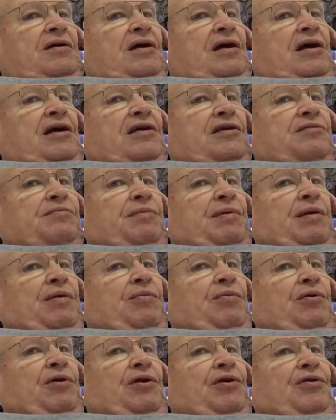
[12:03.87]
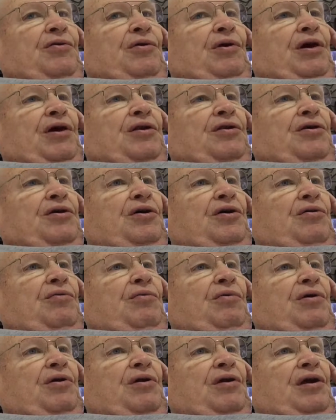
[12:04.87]
ask me, what do I
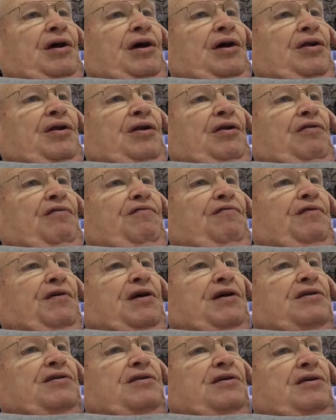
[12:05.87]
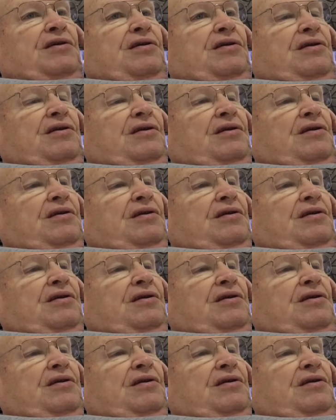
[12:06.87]
do? How do you fix it?